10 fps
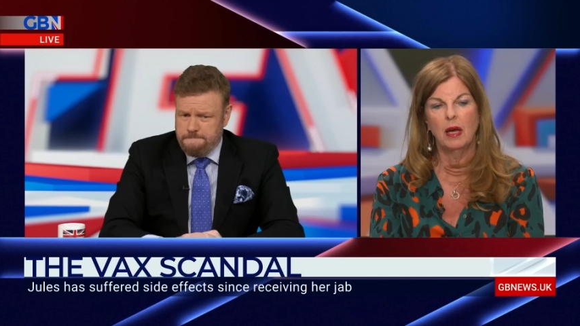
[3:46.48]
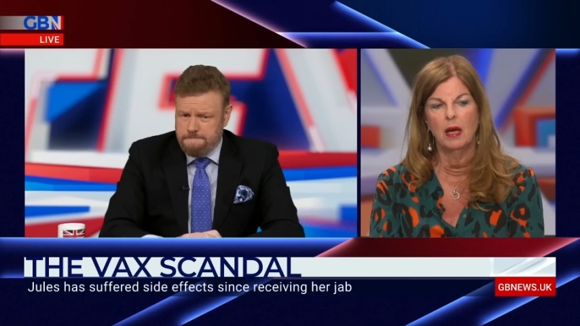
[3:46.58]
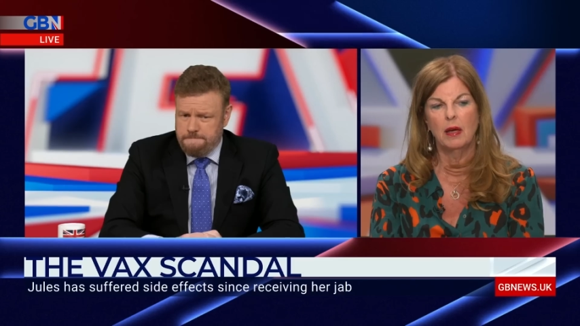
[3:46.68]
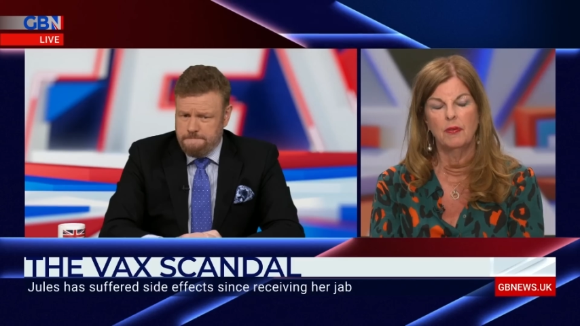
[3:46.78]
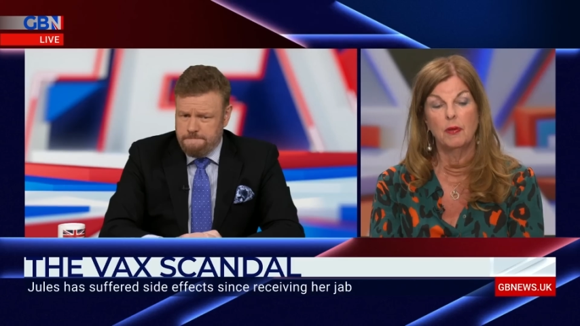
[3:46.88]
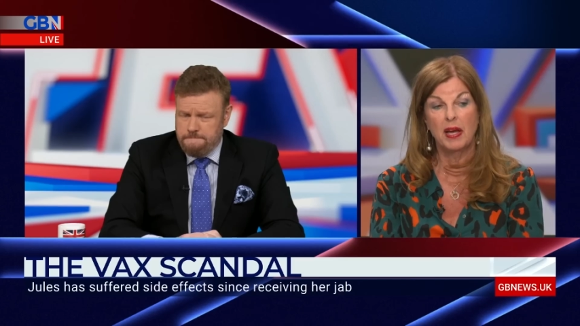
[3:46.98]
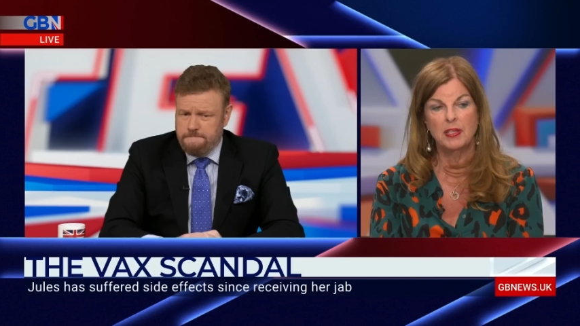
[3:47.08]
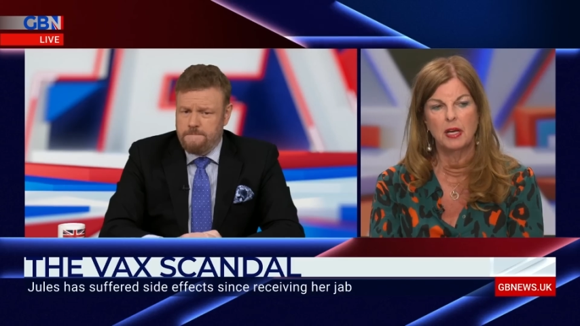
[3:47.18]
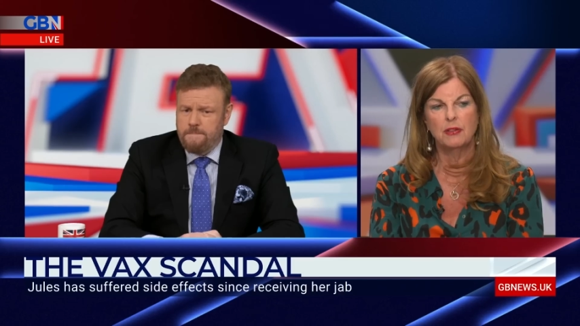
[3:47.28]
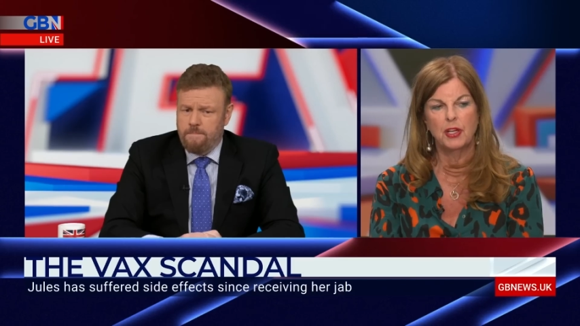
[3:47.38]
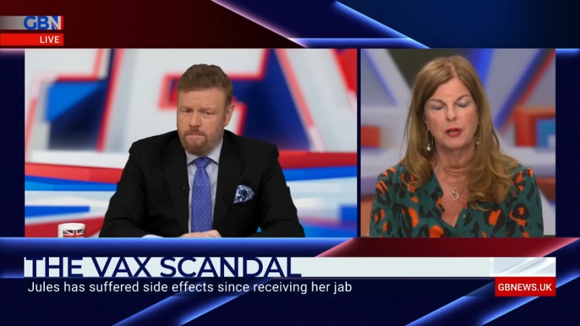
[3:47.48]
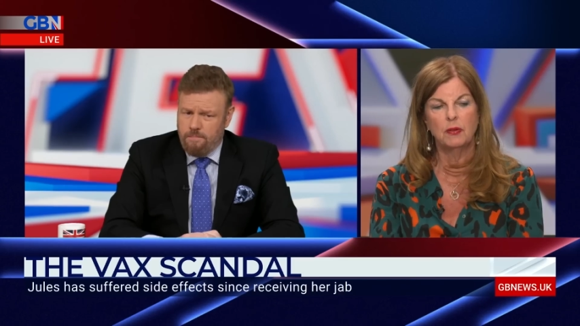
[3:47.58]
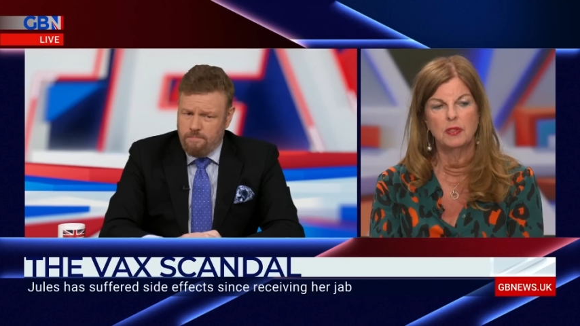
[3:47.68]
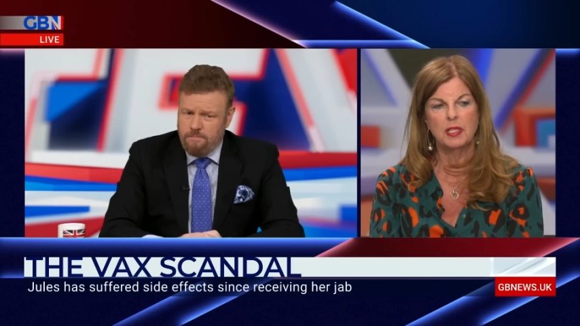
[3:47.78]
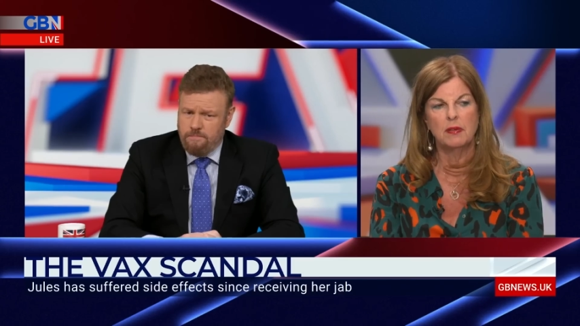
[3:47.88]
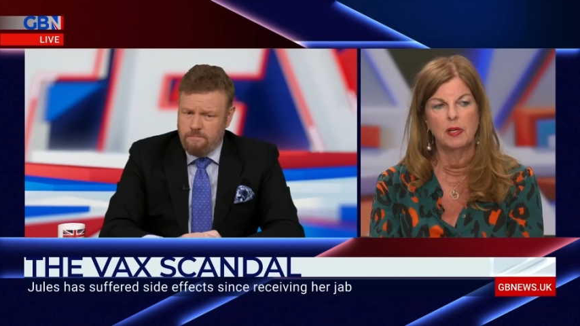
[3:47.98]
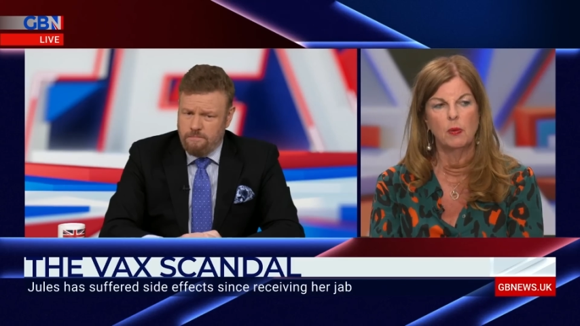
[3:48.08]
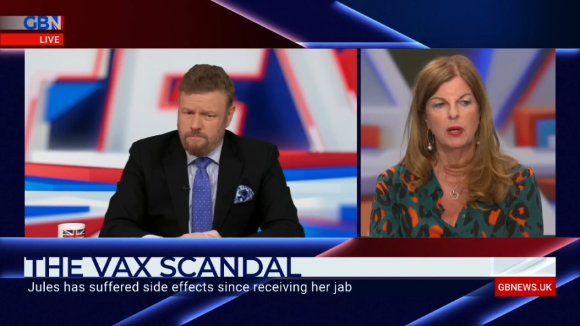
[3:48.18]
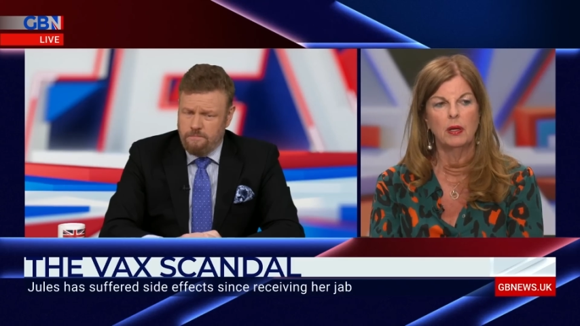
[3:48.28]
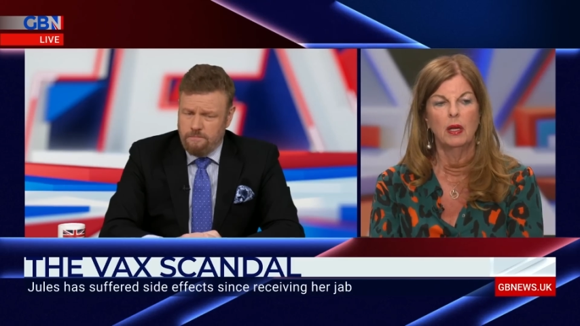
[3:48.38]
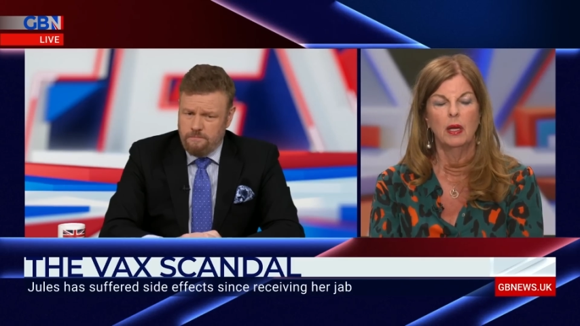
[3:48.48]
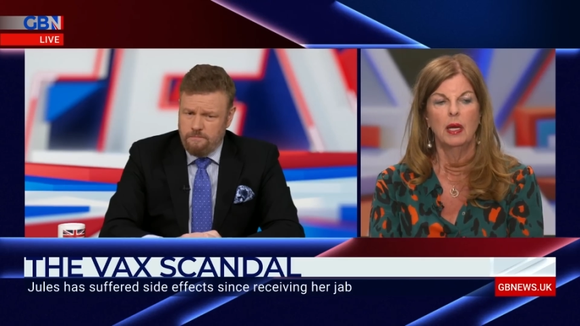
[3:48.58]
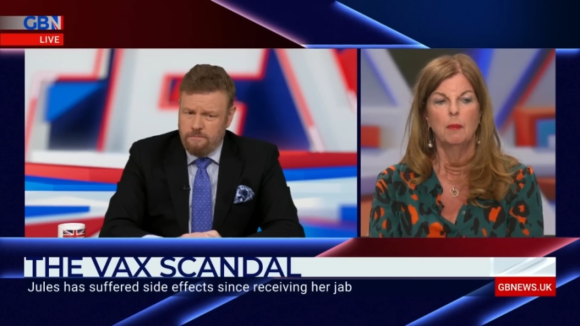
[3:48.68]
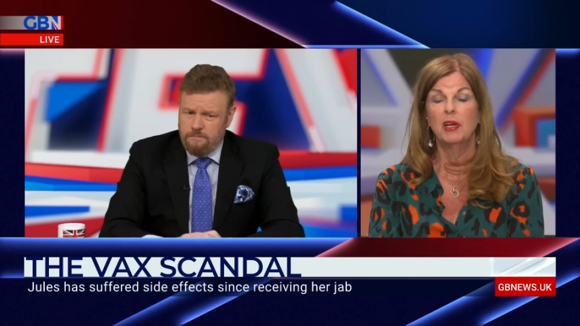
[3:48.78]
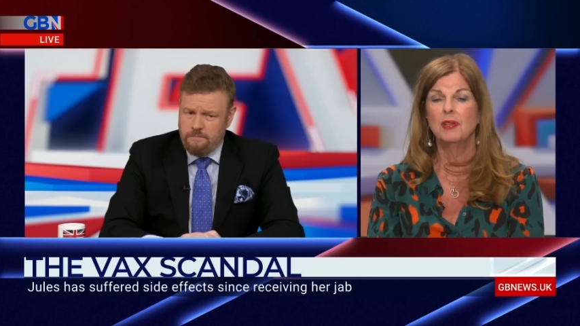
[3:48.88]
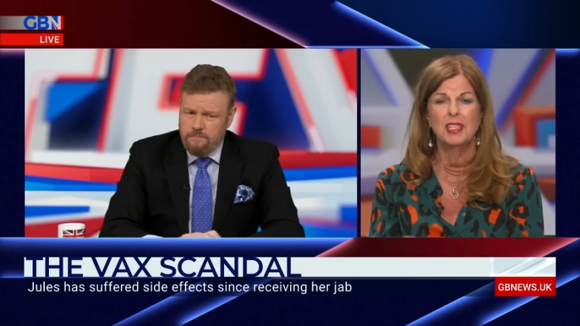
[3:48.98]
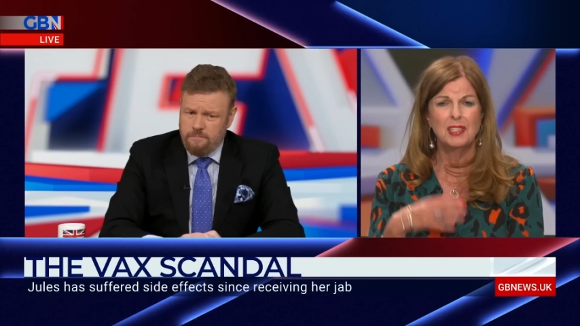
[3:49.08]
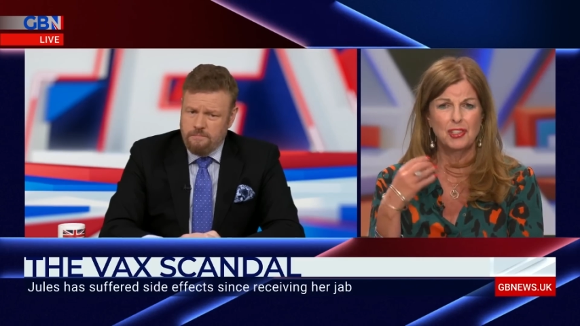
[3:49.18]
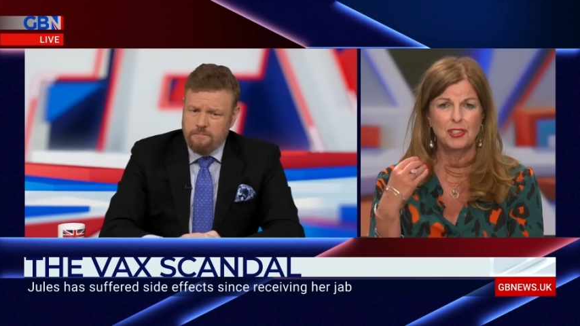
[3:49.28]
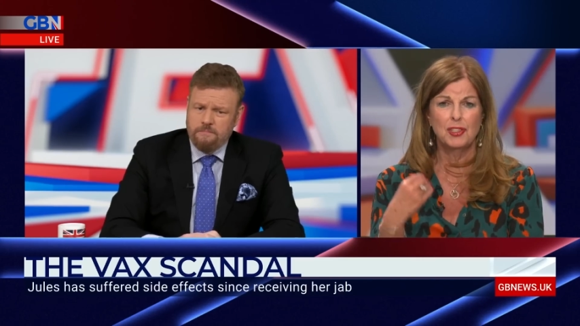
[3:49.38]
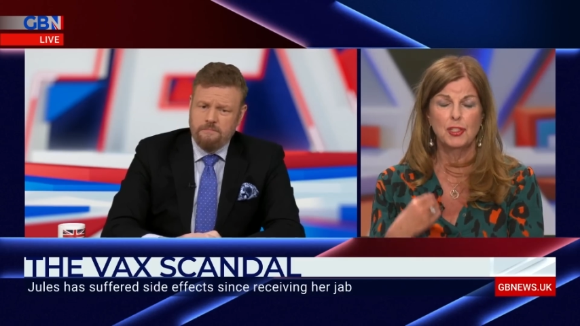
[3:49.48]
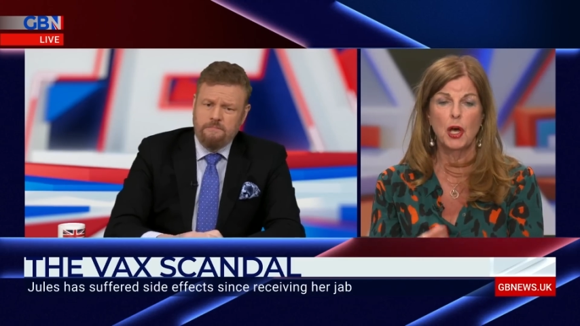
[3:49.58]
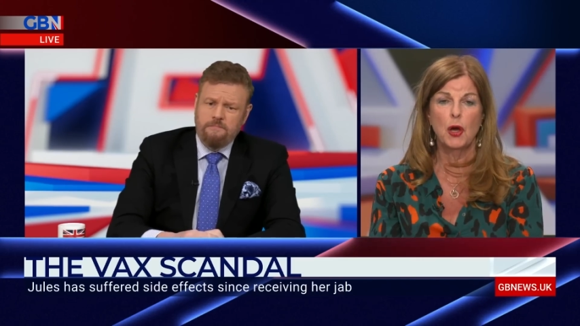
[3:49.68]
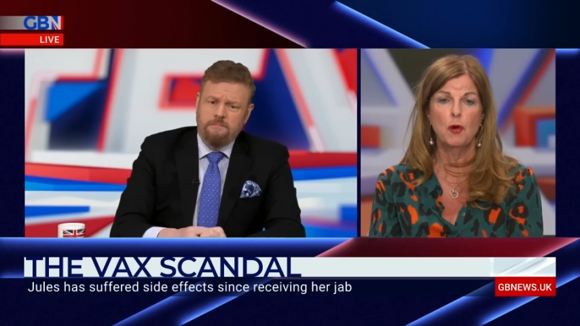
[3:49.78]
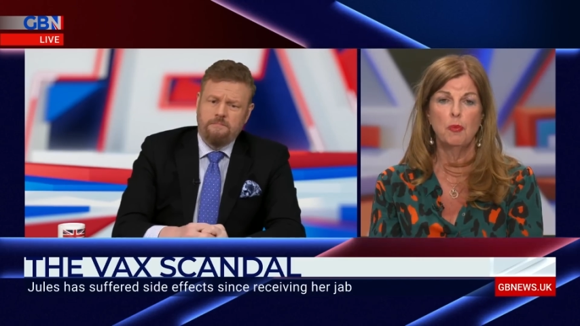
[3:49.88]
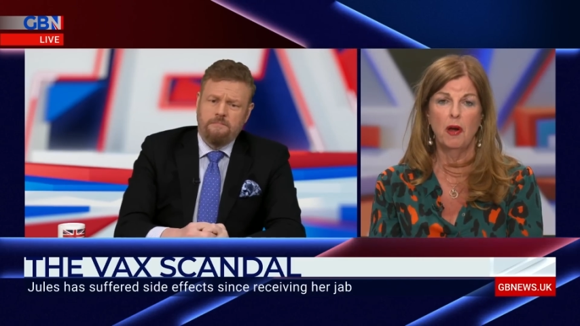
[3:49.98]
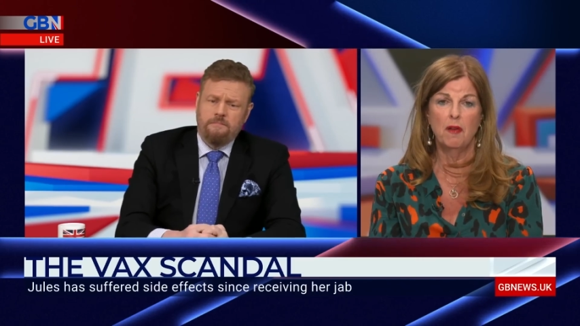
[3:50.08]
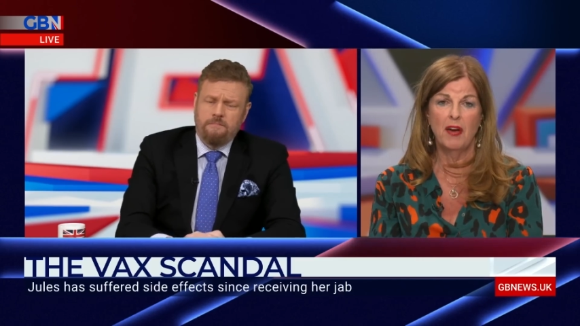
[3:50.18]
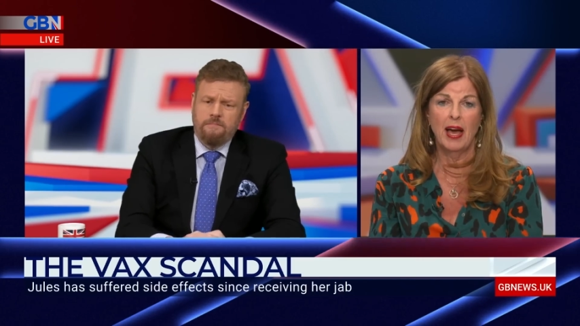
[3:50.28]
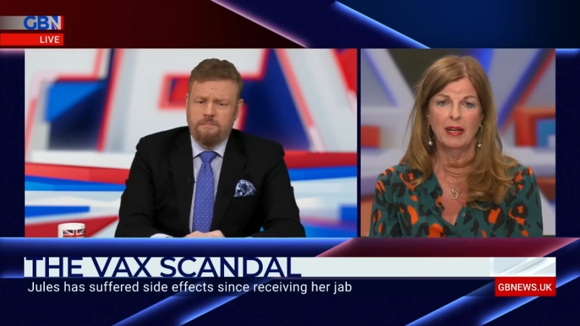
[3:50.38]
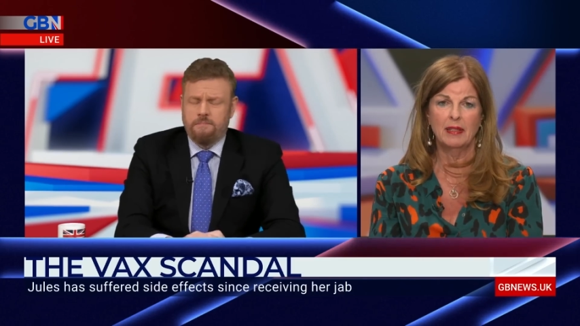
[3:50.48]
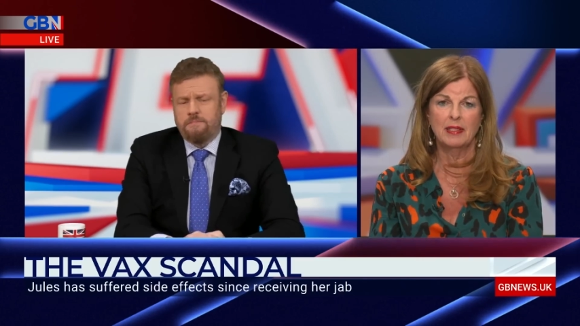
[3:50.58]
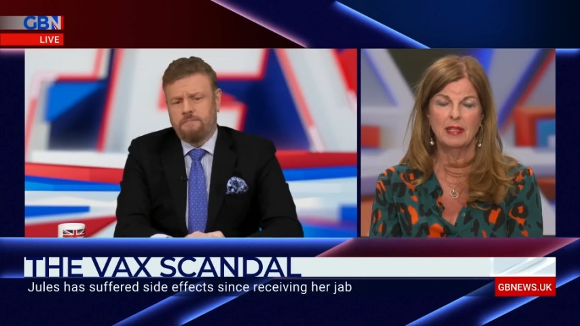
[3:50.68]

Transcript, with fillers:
Speaker 1: uh, the radio show, not the TV mm. one because he's just so pro vax.